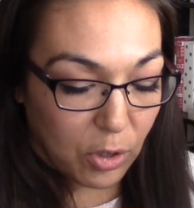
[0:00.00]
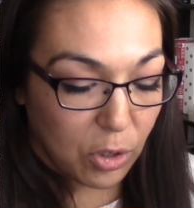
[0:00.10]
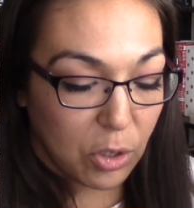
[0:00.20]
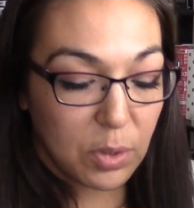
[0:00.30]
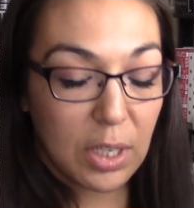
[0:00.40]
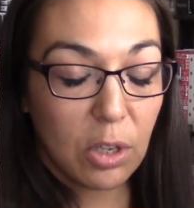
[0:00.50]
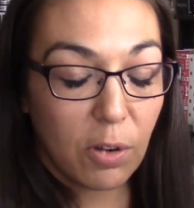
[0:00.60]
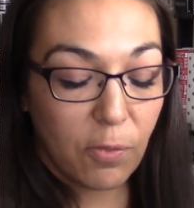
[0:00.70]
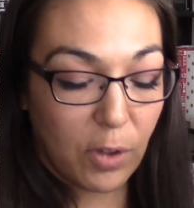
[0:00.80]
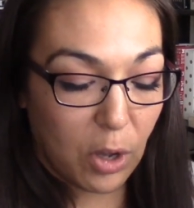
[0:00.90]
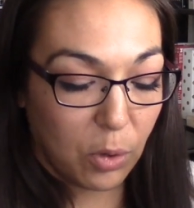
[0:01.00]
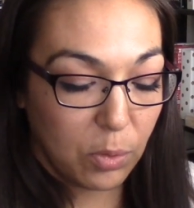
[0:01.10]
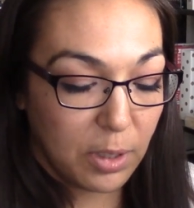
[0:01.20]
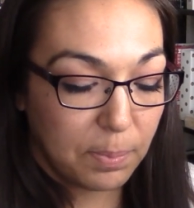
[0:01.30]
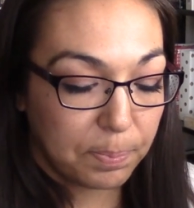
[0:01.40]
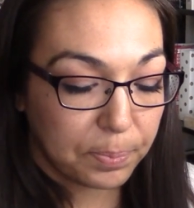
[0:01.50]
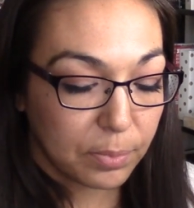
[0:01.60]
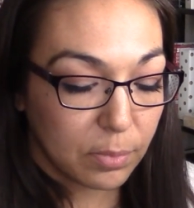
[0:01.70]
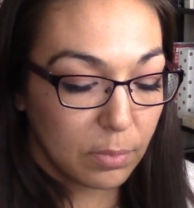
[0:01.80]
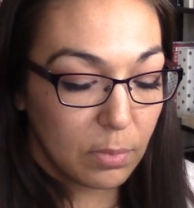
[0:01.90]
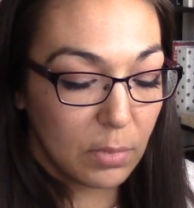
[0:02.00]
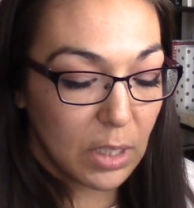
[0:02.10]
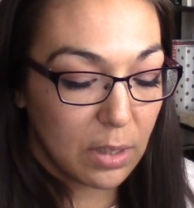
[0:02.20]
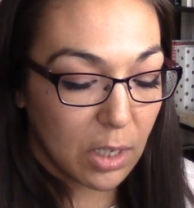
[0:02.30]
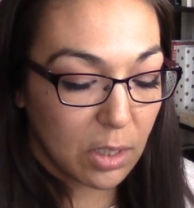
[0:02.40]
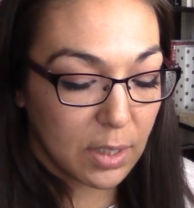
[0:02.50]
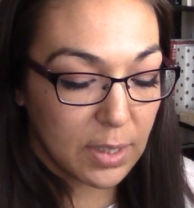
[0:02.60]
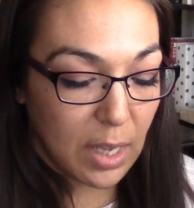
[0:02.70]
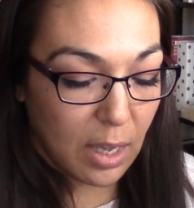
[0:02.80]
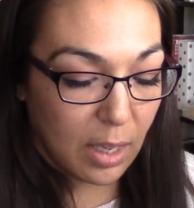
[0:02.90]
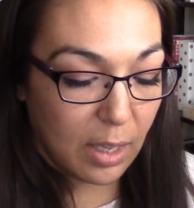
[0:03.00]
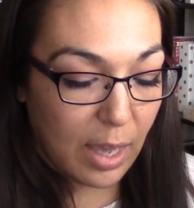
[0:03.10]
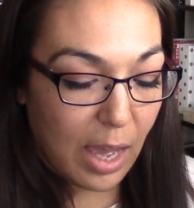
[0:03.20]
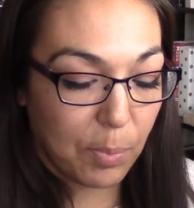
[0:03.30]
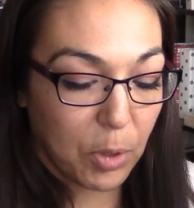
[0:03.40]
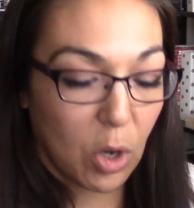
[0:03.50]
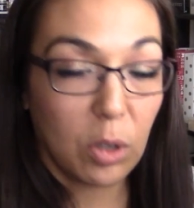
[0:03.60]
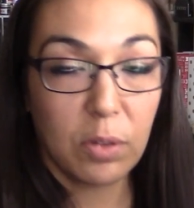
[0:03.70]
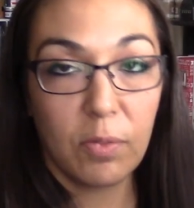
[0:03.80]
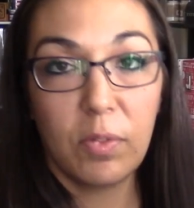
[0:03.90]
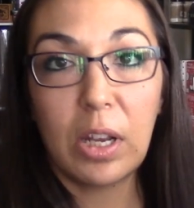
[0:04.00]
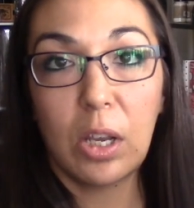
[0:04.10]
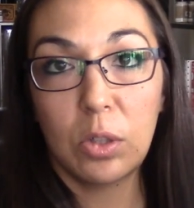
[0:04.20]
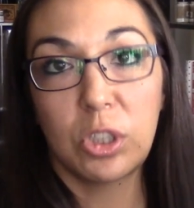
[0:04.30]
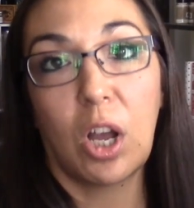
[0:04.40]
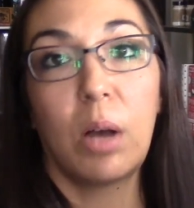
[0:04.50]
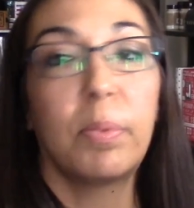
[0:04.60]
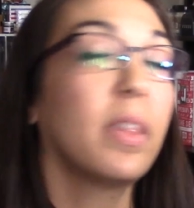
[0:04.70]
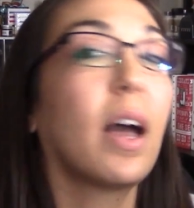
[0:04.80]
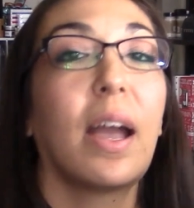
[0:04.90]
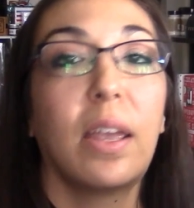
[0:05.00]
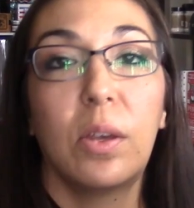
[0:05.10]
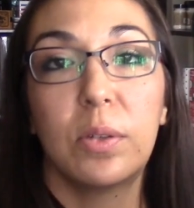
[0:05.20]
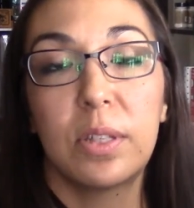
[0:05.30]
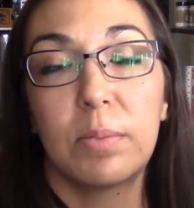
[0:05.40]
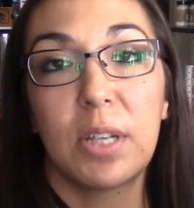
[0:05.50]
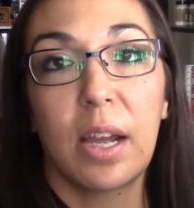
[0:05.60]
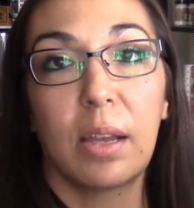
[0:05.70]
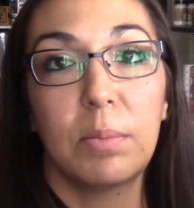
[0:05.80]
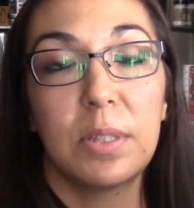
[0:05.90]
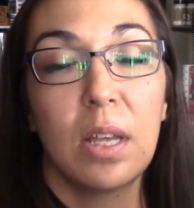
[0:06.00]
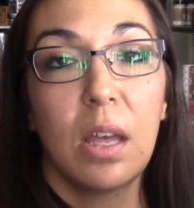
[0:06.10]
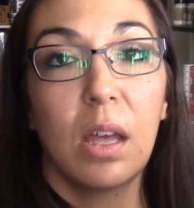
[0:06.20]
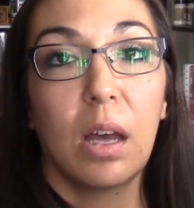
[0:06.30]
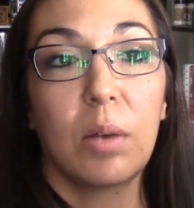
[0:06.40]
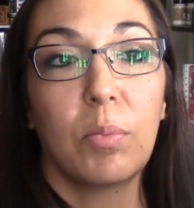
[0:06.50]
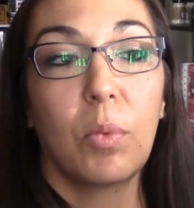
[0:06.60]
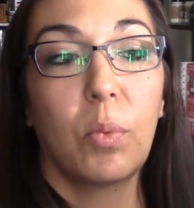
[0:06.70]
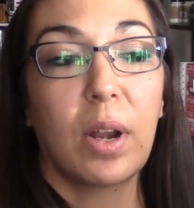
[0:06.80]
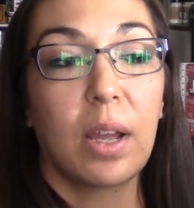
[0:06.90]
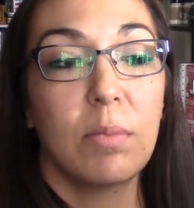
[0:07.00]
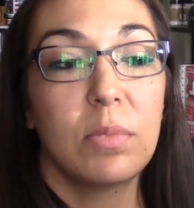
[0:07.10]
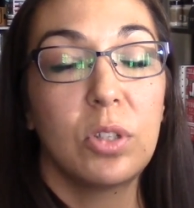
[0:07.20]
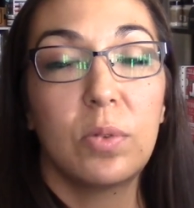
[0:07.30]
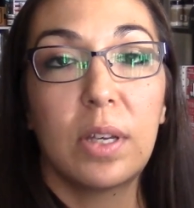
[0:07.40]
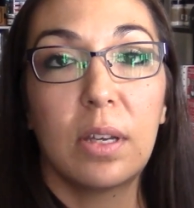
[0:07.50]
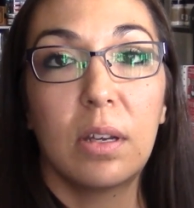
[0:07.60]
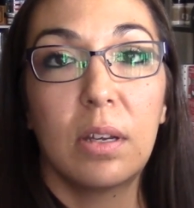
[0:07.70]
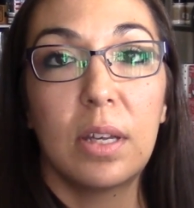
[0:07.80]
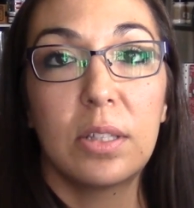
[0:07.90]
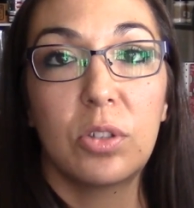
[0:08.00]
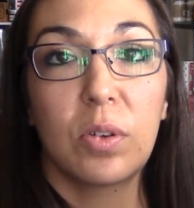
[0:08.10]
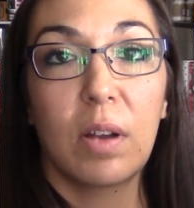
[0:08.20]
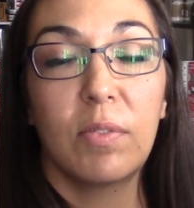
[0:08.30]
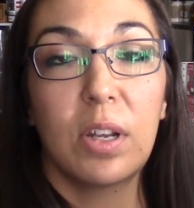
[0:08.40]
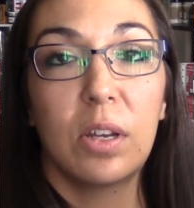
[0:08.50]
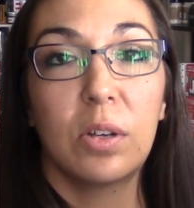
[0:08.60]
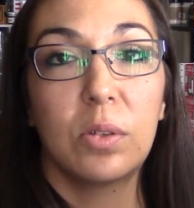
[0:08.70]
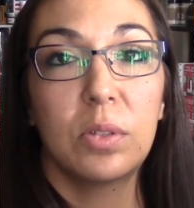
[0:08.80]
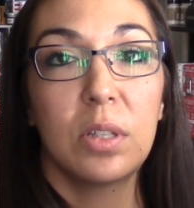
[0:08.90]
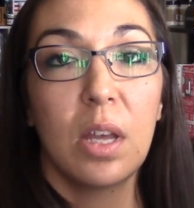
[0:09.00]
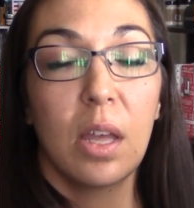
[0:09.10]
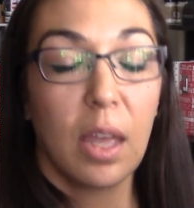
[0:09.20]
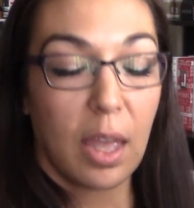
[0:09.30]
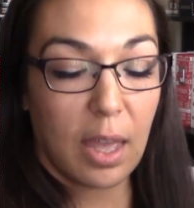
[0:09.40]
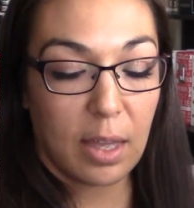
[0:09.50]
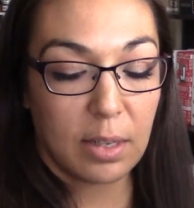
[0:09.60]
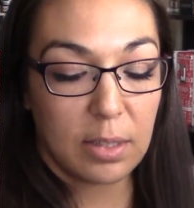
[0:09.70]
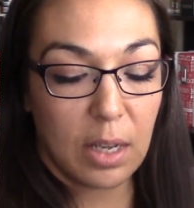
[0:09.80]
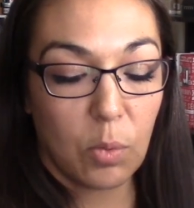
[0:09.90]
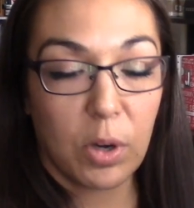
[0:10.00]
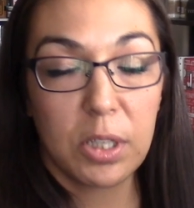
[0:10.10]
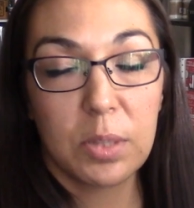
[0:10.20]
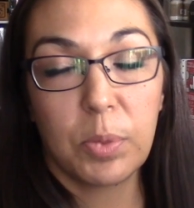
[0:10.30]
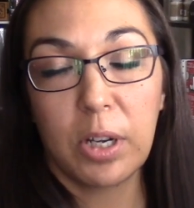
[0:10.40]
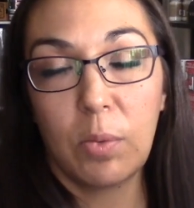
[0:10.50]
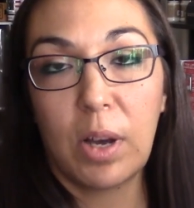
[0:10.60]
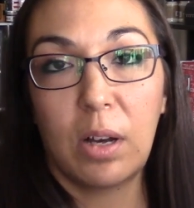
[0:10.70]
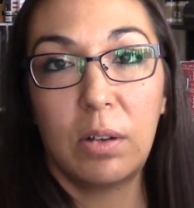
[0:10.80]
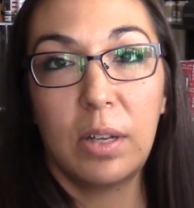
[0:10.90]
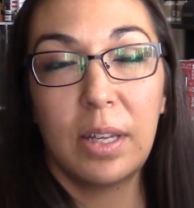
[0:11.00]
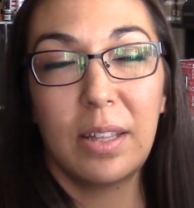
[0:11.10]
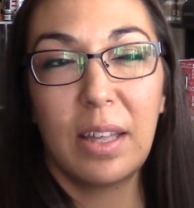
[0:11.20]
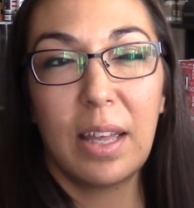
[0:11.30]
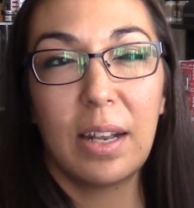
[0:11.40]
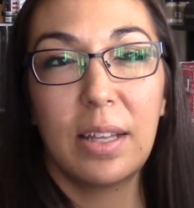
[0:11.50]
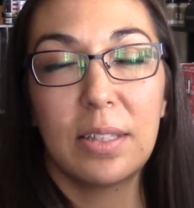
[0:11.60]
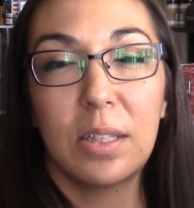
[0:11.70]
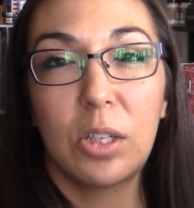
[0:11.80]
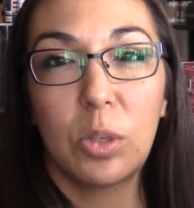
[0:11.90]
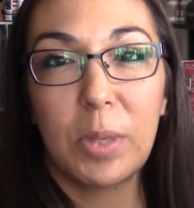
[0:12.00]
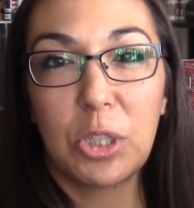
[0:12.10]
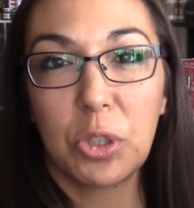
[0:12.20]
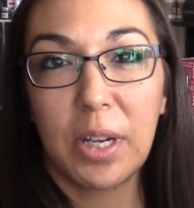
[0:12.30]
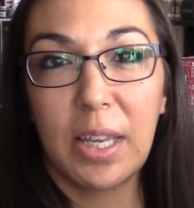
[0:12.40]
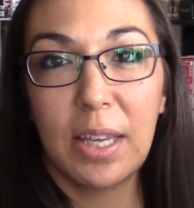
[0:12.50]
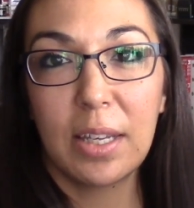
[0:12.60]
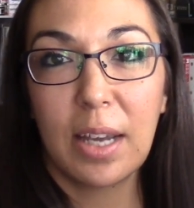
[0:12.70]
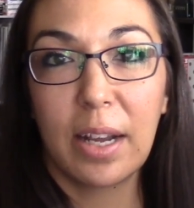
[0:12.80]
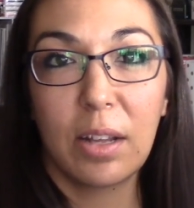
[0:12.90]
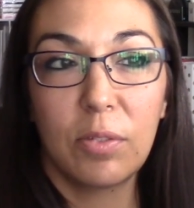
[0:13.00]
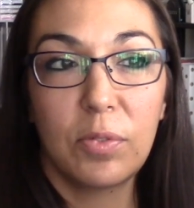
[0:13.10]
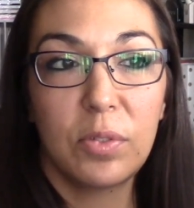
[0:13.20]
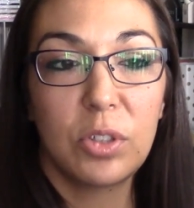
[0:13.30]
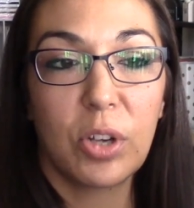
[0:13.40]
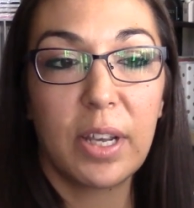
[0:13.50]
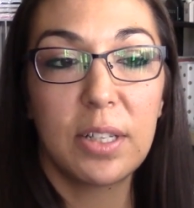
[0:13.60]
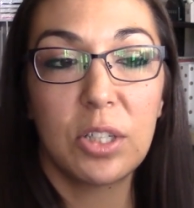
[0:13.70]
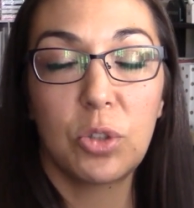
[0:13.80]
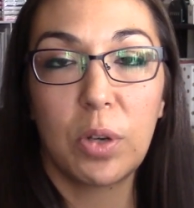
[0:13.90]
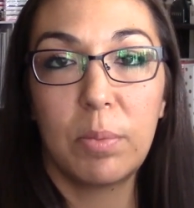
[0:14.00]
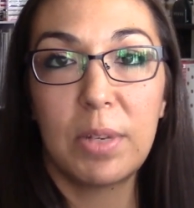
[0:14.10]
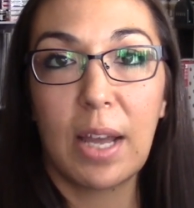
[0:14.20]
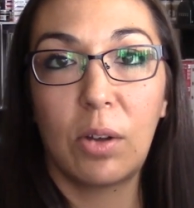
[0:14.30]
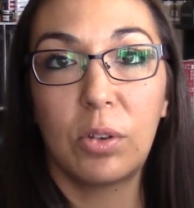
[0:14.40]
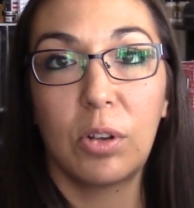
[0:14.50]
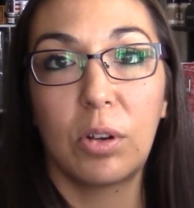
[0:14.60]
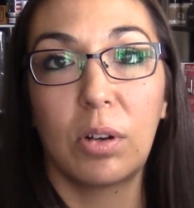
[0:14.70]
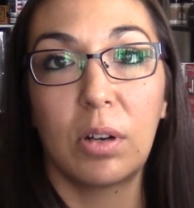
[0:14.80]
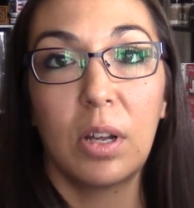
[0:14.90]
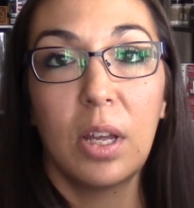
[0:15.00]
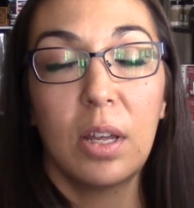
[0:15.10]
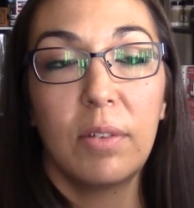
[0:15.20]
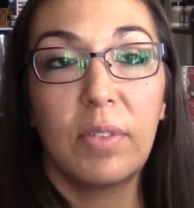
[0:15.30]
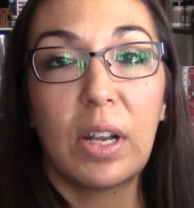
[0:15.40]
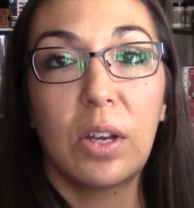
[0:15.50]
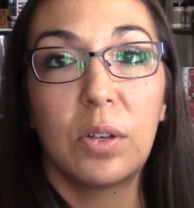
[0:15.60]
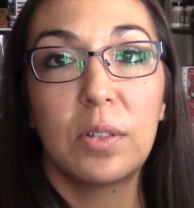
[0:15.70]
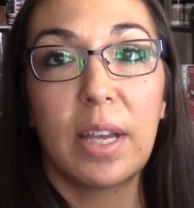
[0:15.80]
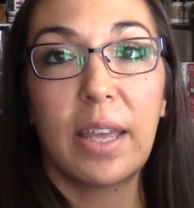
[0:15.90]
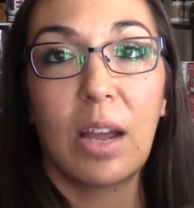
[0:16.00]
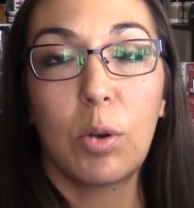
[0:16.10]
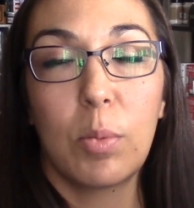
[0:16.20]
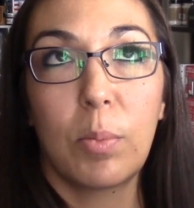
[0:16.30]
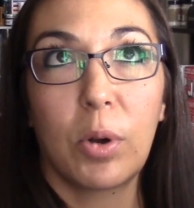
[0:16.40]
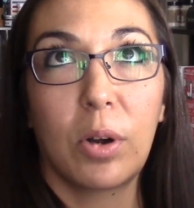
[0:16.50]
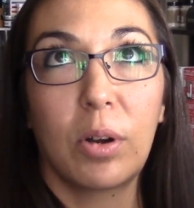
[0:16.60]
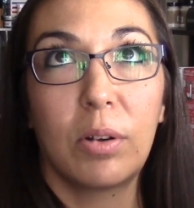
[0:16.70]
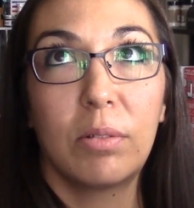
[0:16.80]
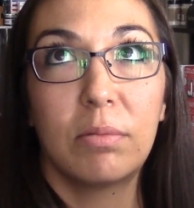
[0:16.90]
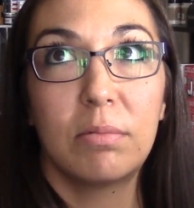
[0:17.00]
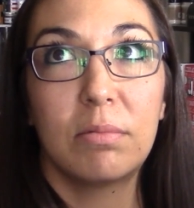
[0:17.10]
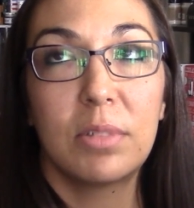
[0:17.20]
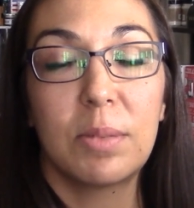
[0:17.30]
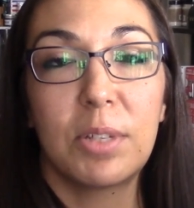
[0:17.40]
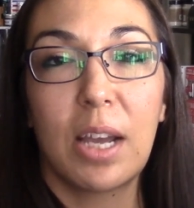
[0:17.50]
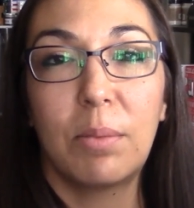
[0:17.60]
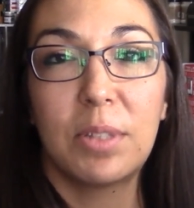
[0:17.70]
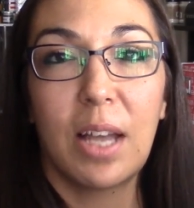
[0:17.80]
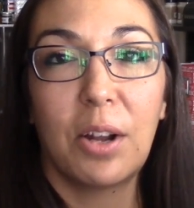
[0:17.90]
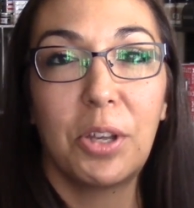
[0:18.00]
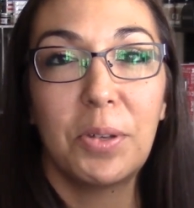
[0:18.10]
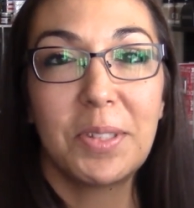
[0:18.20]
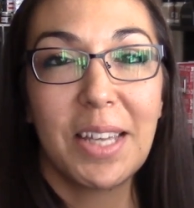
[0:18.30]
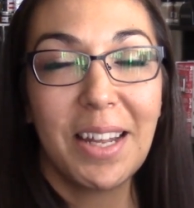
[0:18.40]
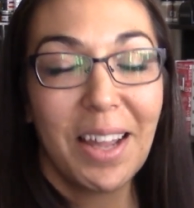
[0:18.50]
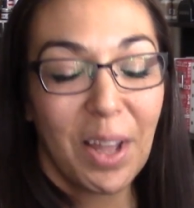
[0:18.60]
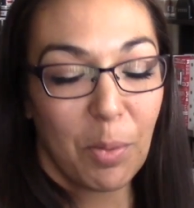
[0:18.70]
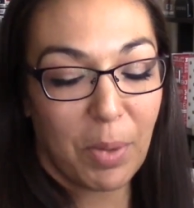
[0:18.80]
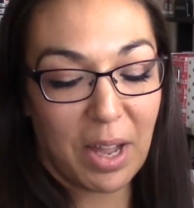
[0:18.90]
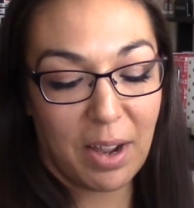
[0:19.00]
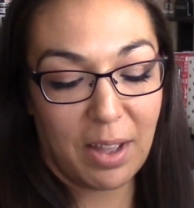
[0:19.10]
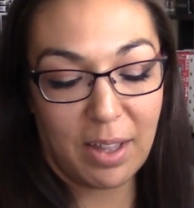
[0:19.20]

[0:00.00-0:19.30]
you're using your phone, there's a app called Video Shop that I use sometimes when I'm doing Instagram videos, and it works pretty well. It is a little bit tricky, kind of trying to trim down your videos. I can't remember sometimes how to use it, but